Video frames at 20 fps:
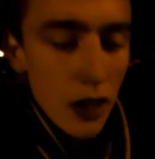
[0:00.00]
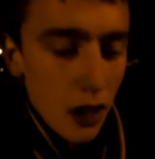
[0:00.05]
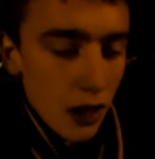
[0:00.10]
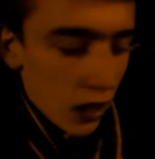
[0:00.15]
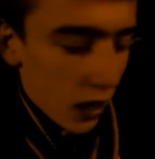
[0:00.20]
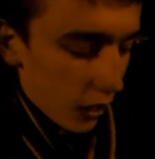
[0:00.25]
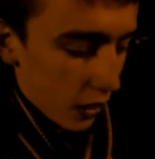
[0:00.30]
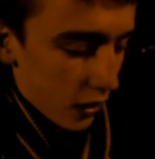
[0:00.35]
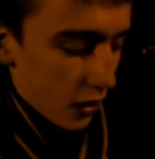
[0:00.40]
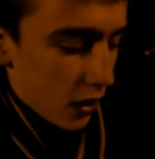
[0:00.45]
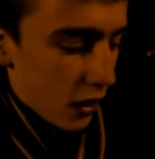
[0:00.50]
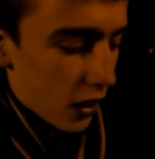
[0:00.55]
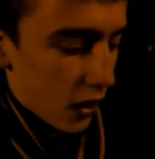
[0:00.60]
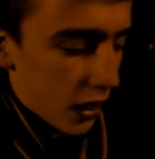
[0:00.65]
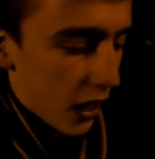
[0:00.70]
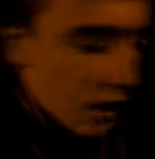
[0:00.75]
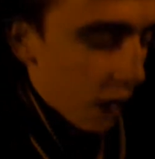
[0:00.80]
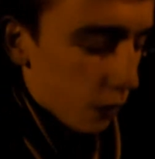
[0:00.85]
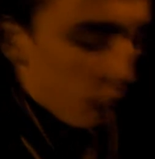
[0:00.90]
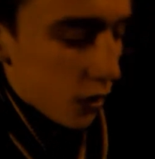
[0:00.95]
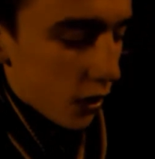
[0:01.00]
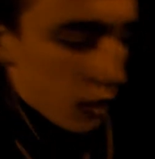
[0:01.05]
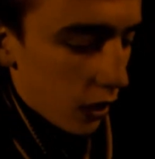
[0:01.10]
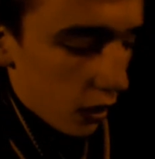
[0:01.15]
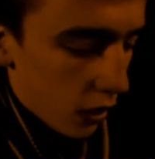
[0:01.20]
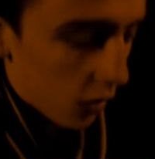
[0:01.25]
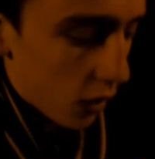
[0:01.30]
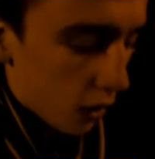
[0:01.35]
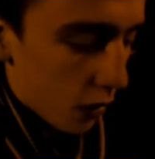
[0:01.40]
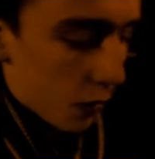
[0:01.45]
like, account
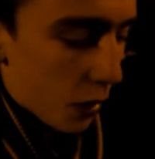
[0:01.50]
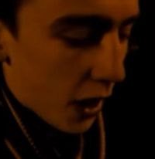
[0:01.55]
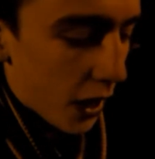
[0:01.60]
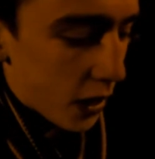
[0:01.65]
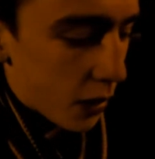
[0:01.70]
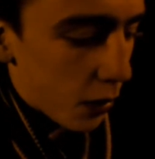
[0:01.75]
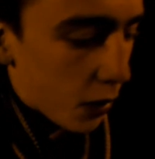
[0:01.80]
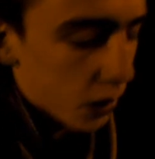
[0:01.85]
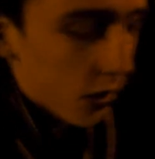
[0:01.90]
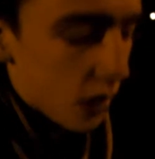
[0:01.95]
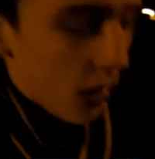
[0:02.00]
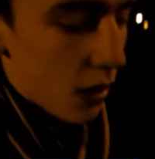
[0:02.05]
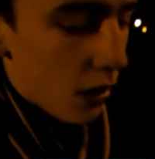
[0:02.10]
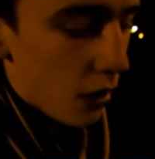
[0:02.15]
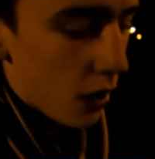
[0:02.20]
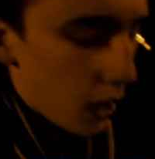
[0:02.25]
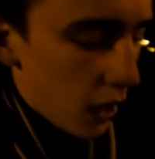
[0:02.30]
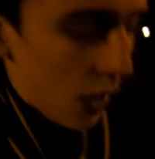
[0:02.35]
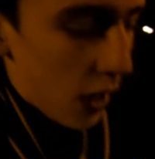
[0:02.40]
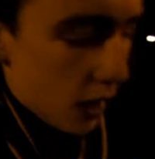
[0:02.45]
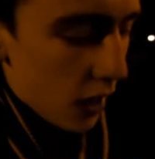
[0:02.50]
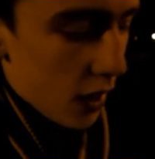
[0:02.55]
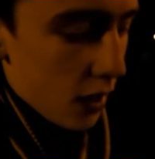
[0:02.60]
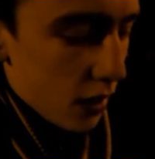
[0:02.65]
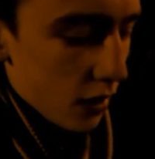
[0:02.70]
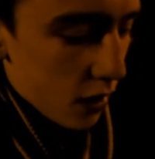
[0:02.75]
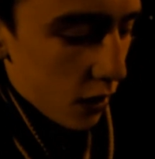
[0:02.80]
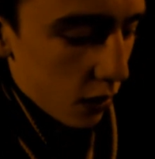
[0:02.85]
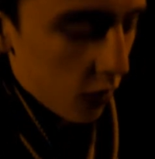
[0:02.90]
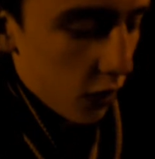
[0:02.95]
on my Xbox now,
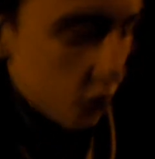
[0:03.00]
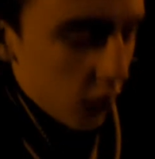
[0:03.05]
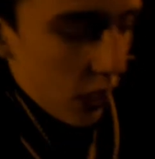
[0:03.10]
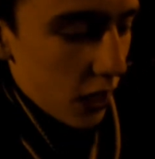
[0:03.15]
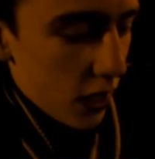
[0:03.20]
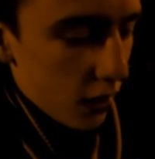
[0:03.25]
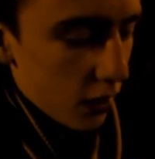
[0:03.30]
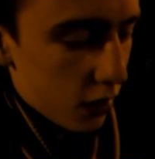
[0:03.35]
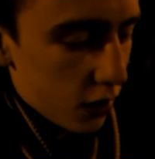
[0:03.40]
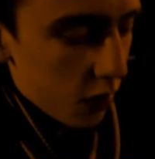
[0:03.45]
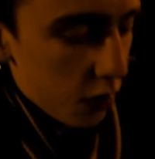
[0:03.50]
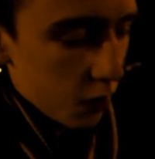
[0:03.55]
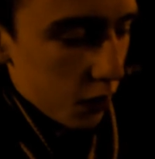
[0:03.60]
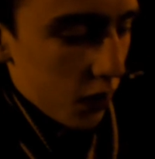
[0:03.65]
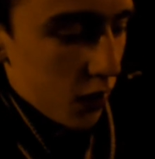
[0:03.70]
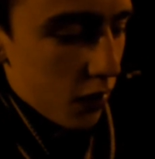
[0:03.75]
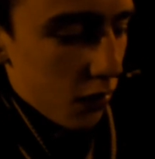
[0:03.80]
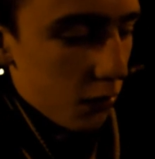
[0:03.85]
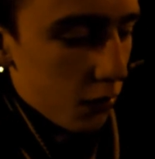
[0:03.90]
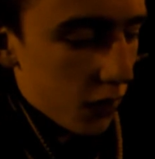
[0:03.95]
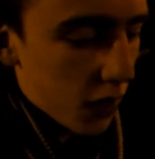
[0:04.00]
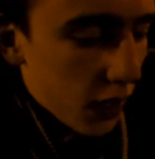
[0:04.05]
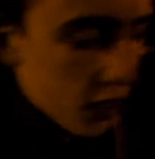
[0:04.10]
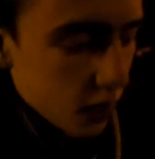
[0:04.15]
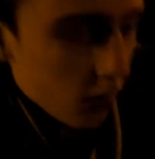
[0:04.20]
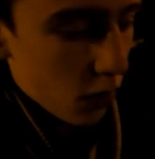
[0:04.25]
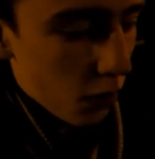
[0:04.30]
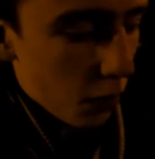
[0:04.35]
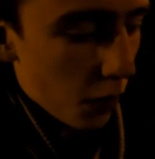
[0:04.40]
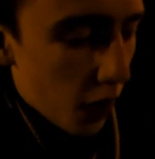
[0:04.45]
so that she was
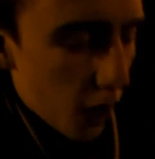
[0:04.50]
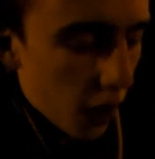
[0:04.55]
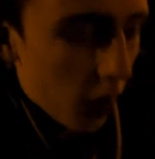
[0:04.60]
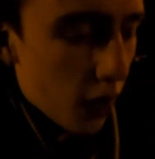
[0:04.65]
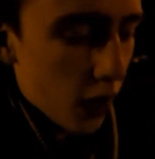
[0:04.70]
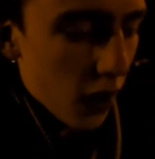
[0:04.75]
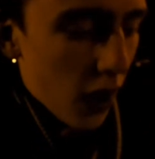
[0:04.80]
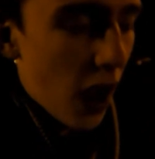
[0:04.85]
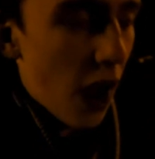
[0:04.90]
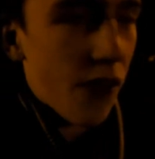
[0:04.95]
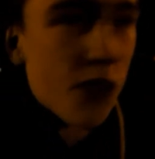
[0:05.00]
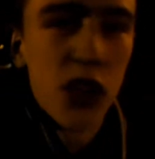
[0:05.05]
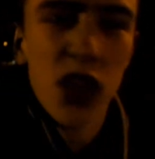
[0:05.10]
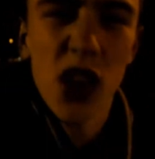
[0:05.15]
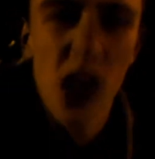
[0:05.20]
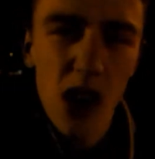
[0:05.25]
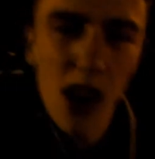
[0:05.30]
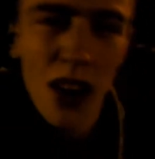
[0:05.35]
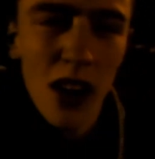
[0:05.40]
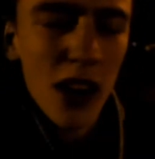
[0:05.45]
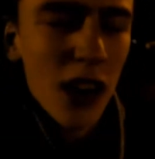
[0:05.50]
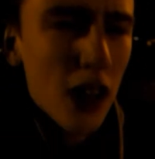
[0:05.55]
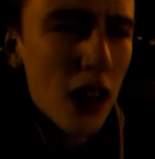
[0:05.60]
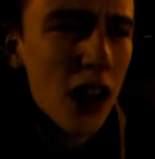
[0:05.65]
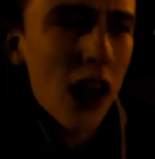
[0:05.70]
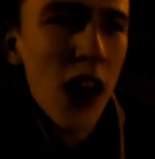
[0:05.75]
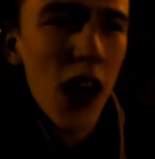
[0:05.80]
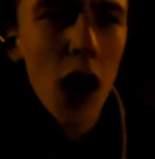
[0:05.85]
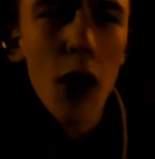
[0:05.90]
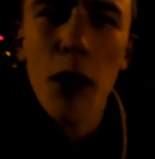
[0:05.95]
setting up her avatar,
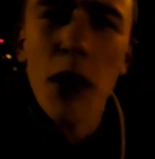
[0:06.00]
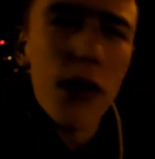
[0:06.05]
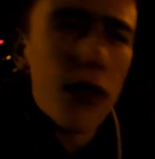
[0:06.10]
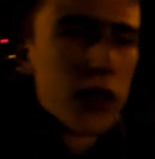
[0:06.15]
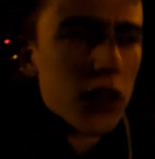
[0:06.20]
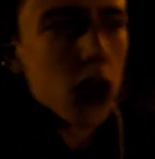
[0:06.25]
I believe it's